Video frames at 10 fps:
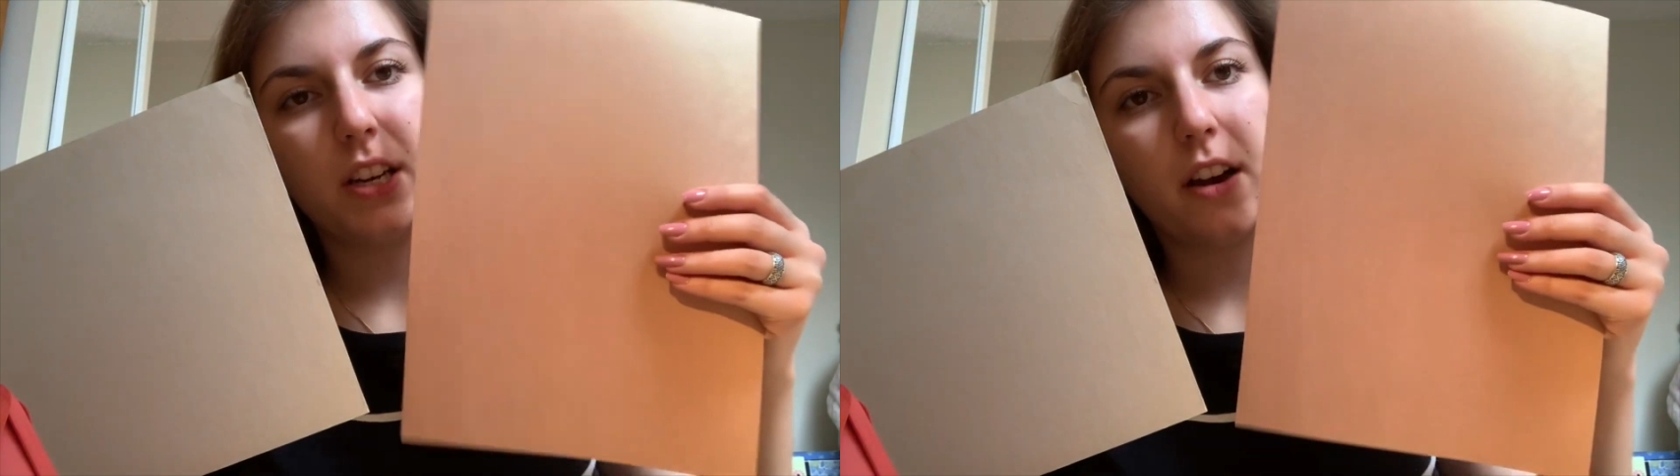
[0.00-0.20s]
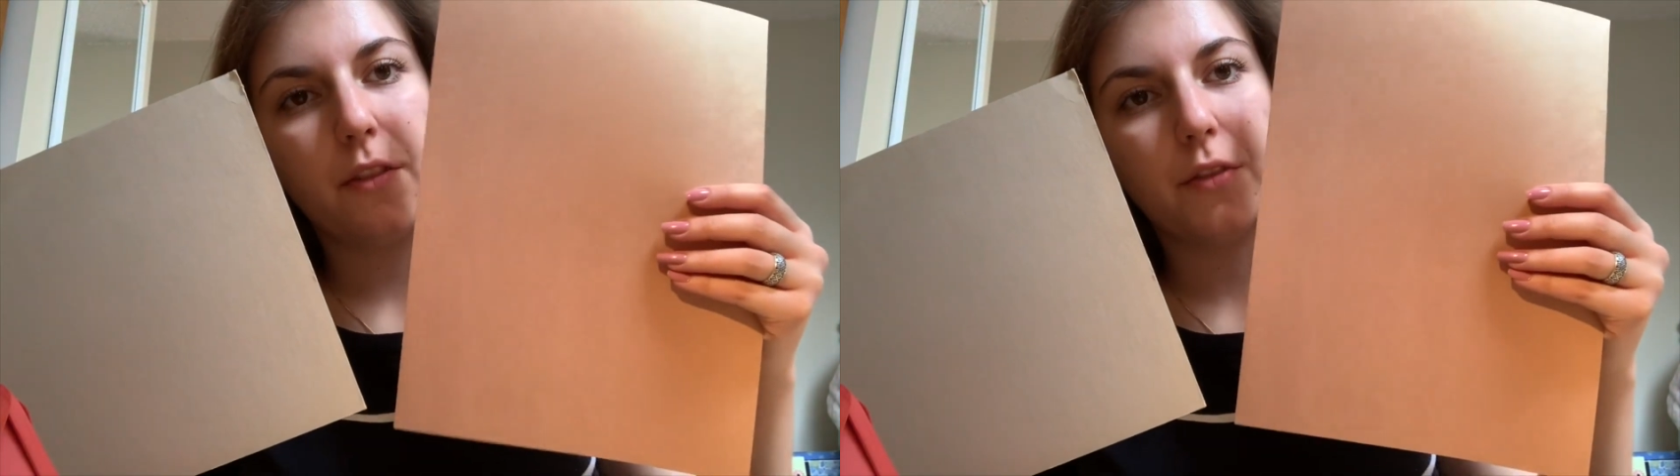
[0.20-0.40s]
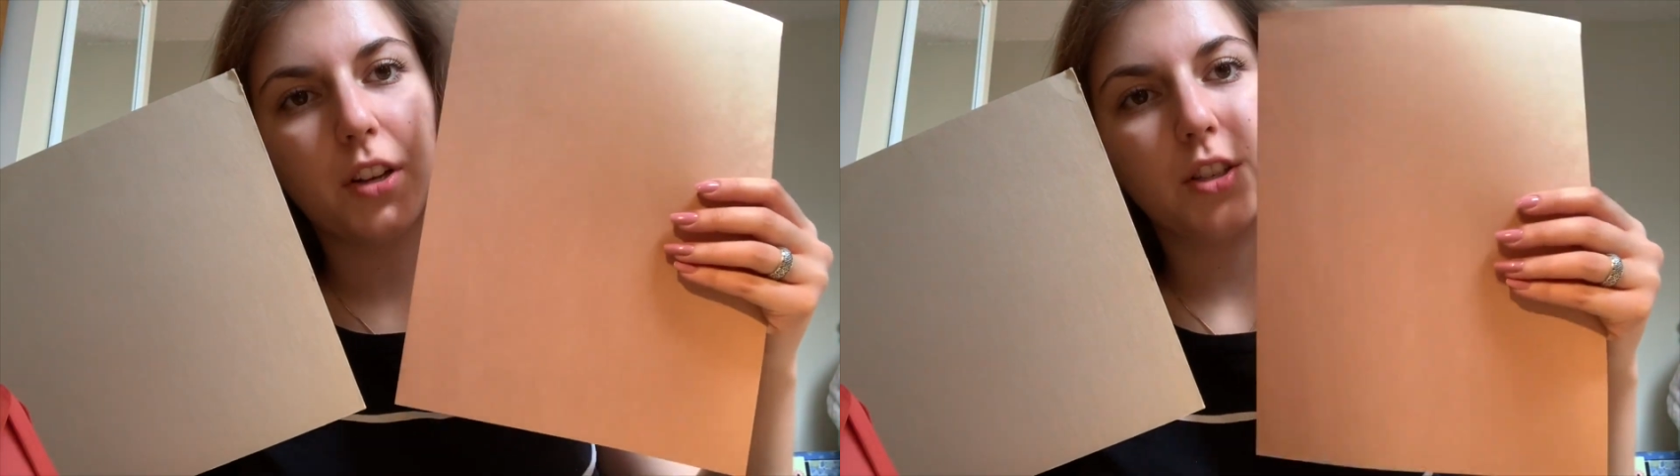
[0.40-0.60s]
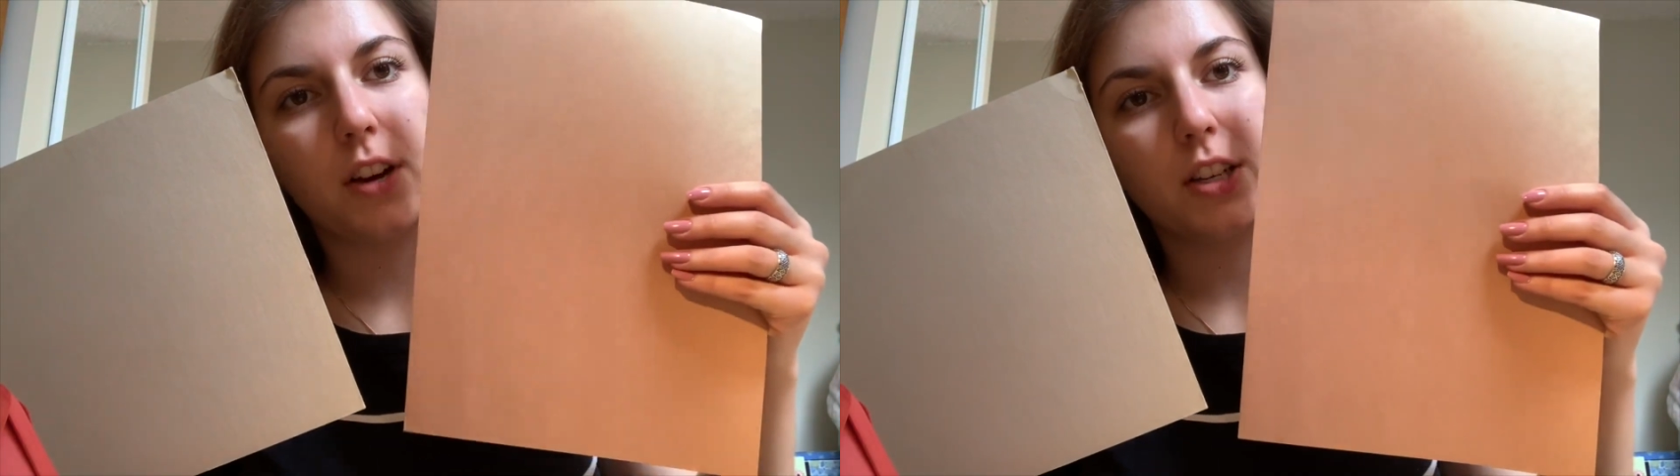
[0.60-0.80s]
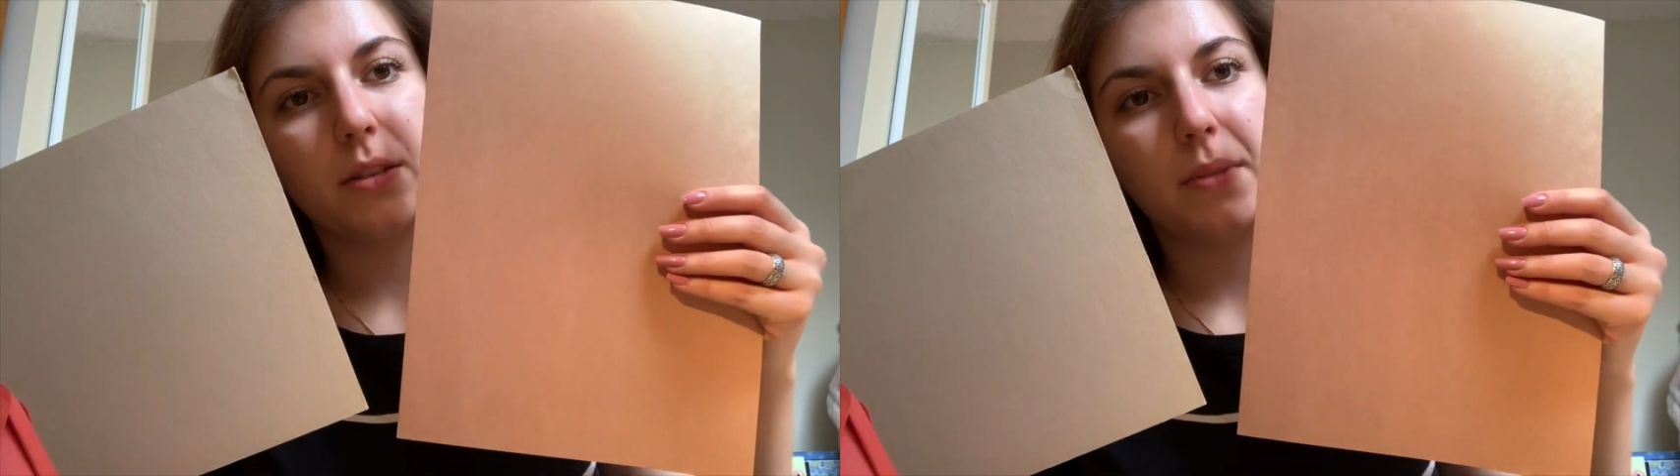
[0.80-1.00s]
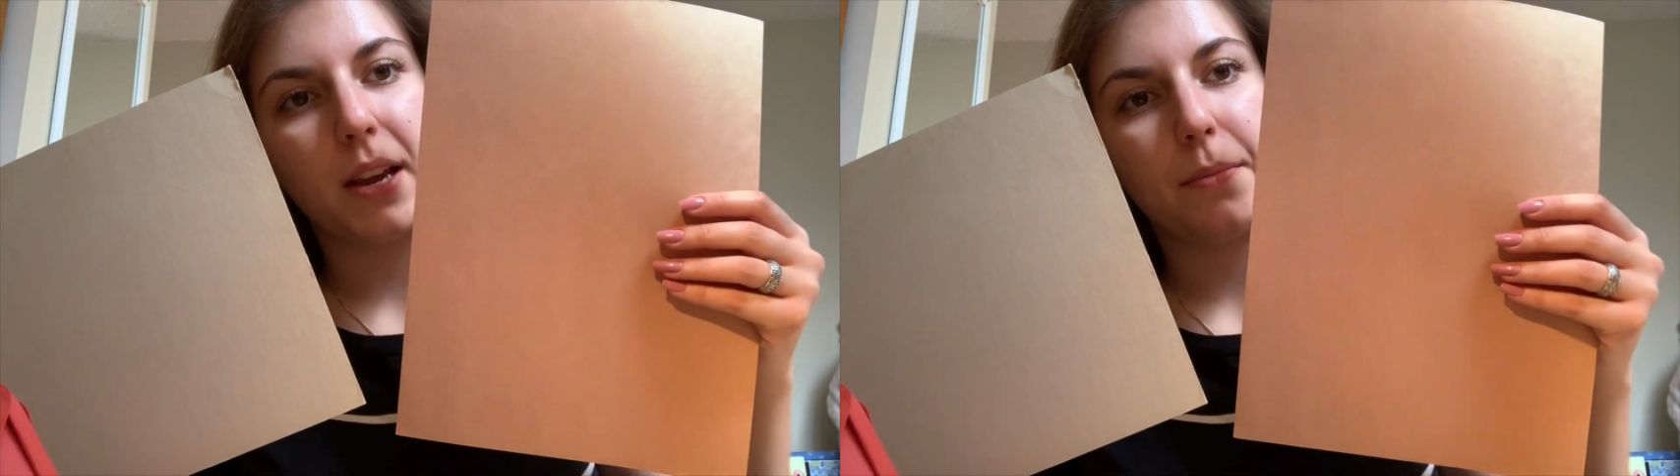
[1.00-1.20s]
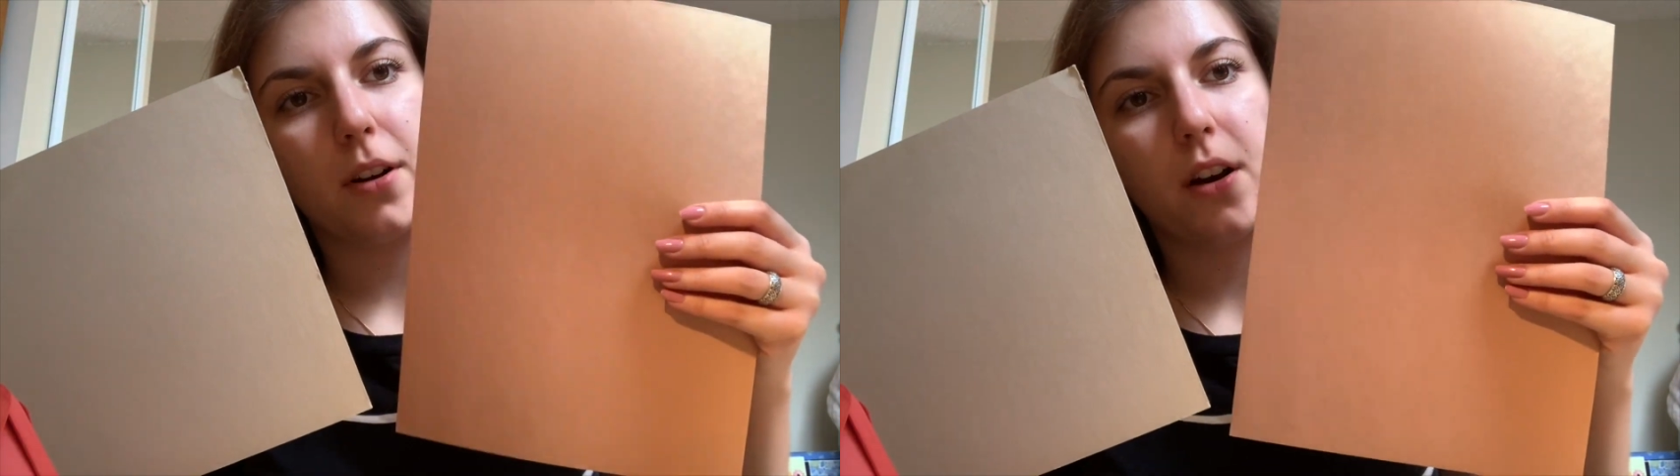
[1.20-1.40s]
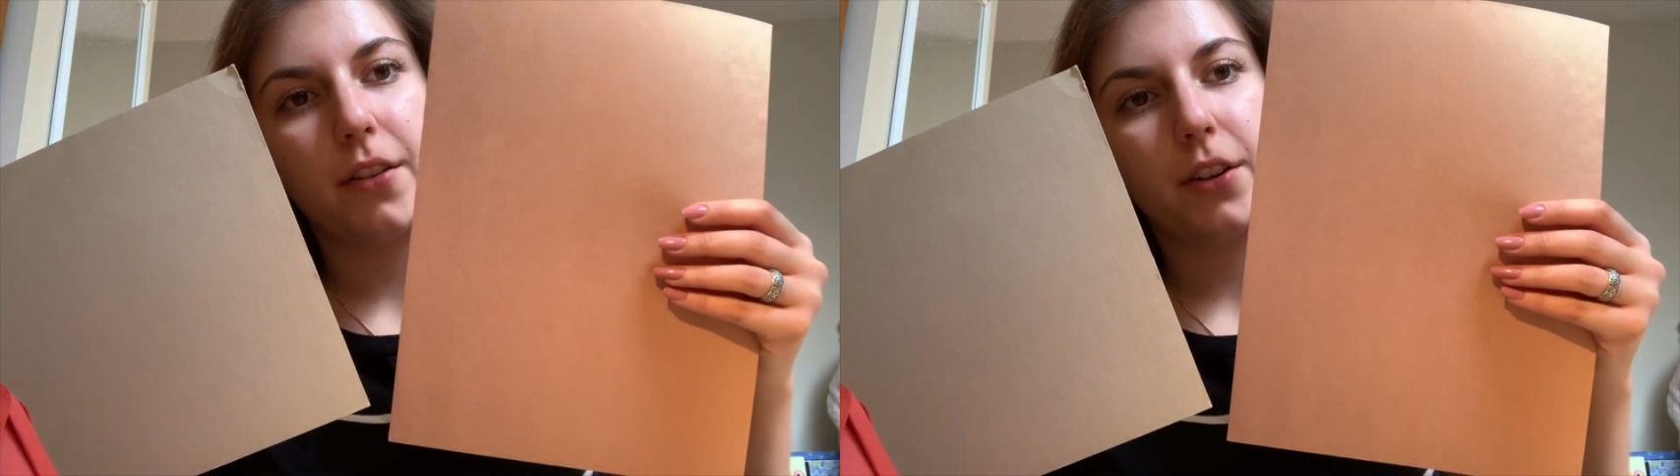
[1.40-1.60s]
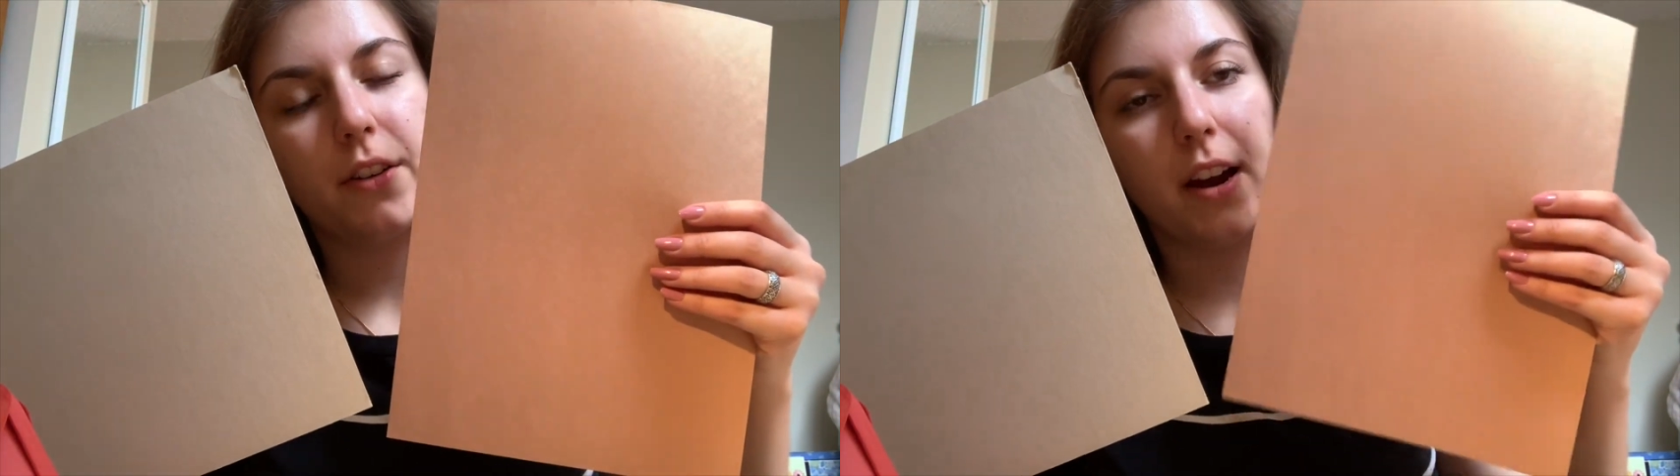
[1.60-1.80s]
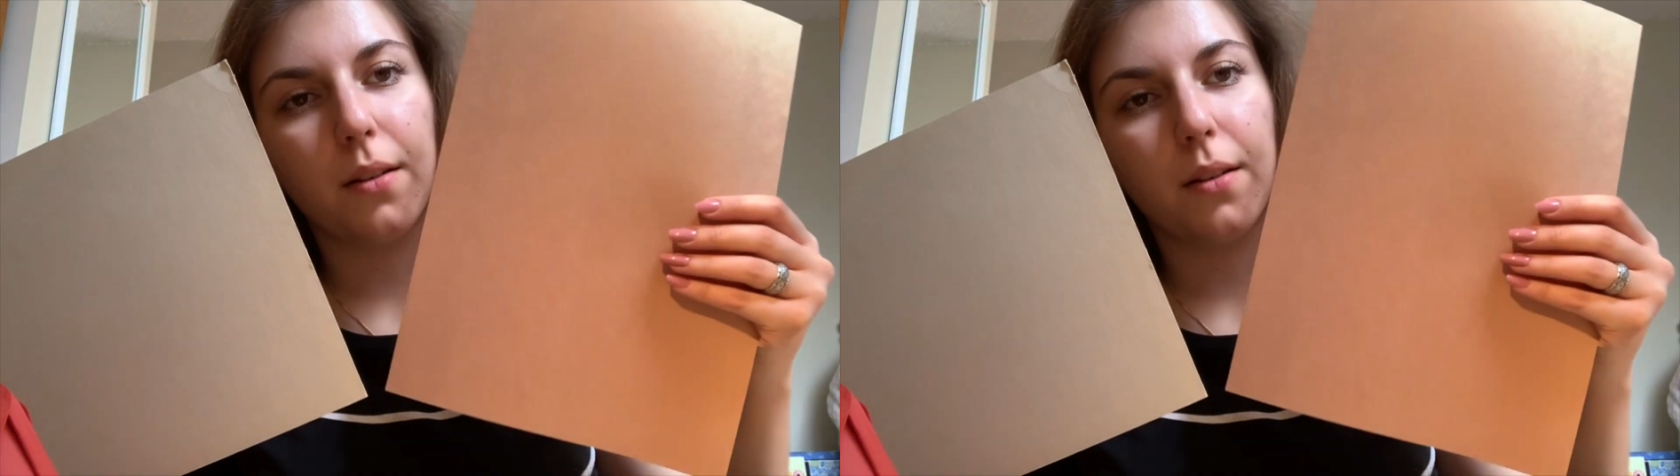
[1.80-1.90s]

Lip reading: of construction paper on the ground.